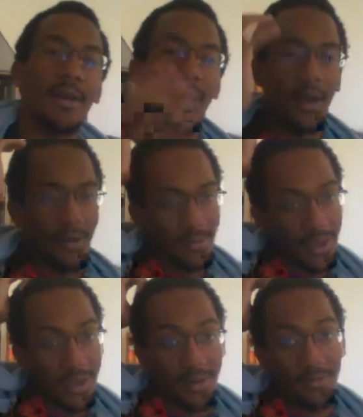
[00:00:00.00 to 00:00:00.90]

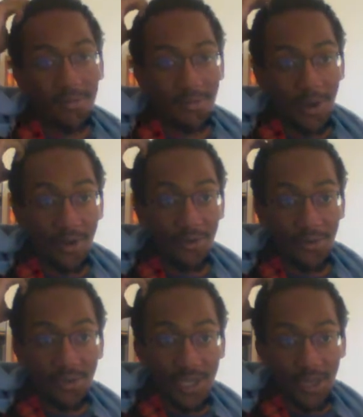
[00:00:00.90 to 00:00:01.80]
And our
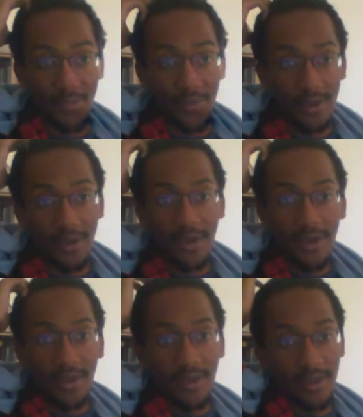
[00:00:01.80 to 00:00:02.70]
new champion
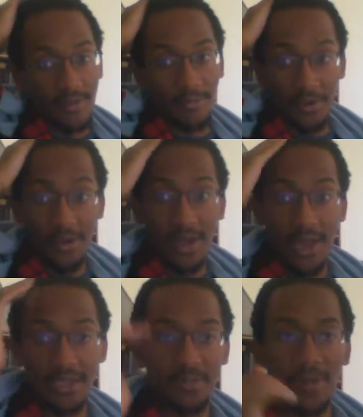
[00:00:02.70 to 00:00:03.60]
is Will
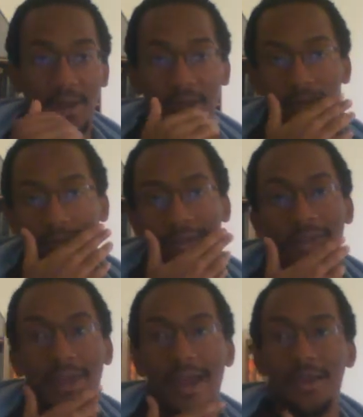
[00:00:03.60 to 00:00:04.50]
Ospreay with
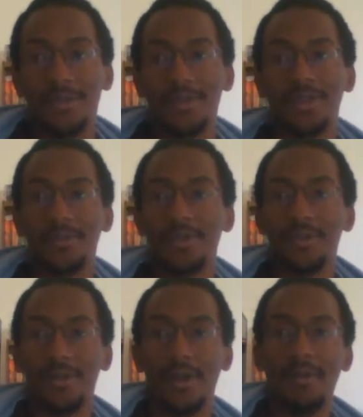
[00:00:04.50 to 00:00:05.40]
the IWGP
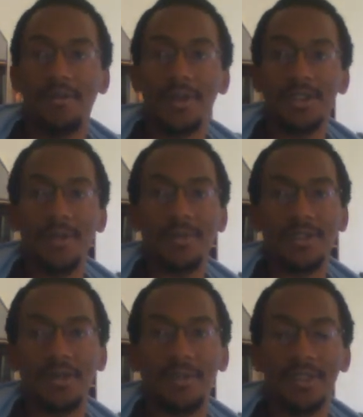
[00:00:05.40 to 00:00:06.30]
Junior Heavyweight
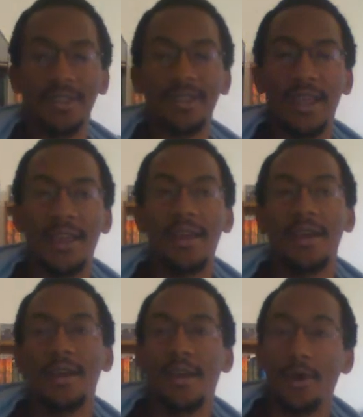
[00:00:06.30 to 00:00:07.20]
Championship. As I said,
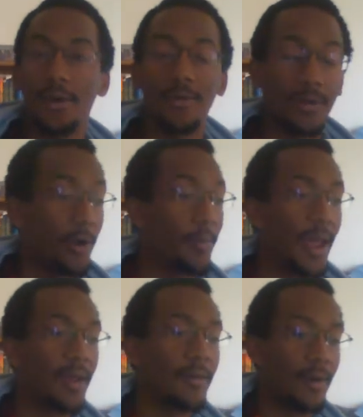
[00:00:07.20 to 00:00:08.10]
go
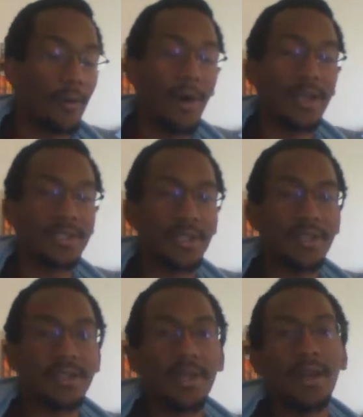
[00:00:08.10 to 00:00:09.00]
back and go watch
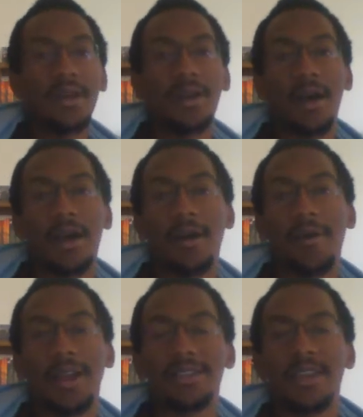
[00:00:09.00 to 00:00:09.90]
this.
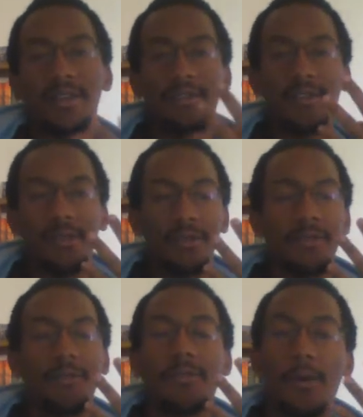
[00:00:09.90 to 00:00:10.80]
I'd say it's the
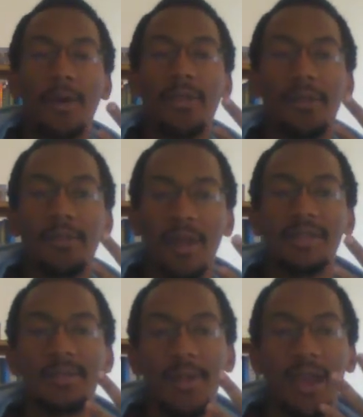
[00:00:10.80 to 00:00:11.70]
4th
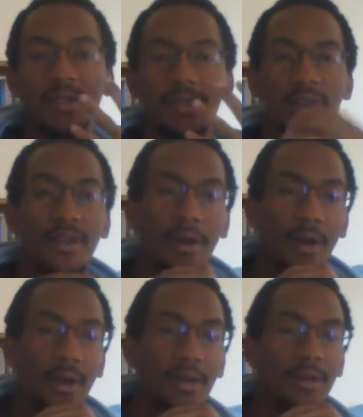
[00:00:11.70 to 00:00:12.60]
best match on the
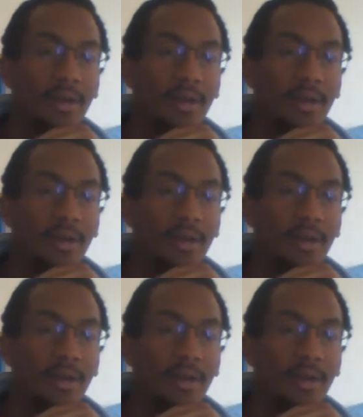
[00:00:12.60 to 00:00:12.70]
card.